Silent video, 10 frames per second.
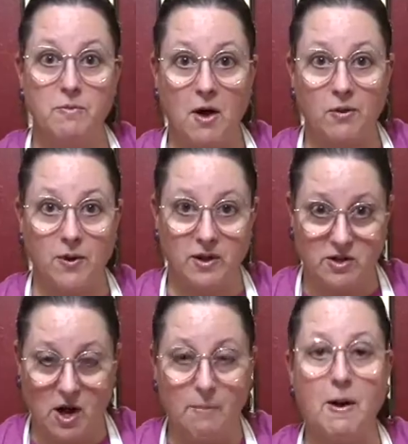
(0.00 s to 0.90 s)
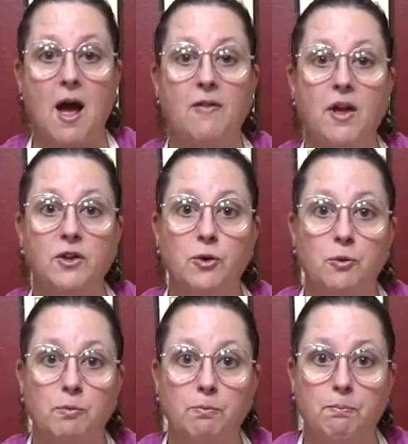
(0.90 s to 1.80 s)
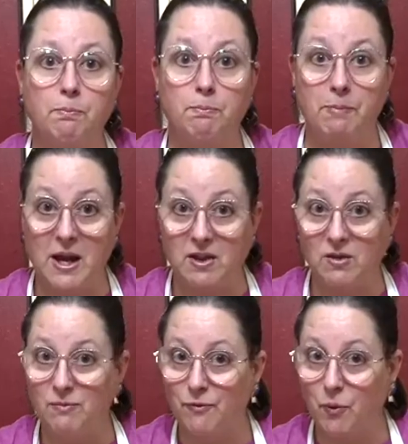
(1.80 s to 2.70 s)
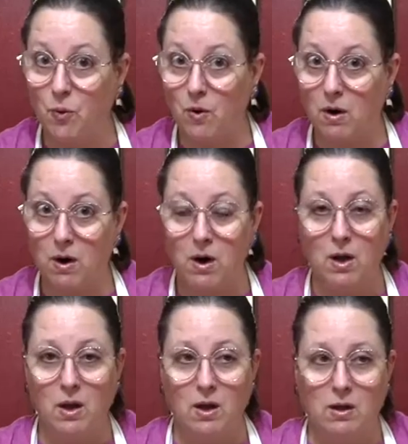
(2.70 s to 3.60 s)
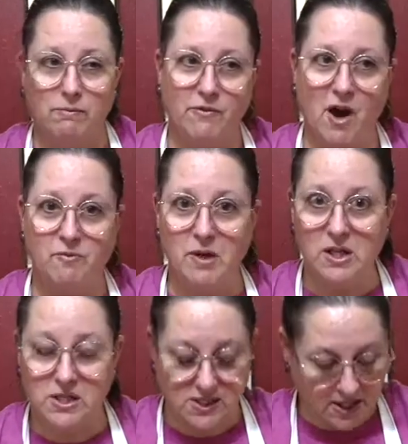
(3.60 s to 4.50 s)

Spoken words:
all the way to the top and then you bake them for 5 minutes,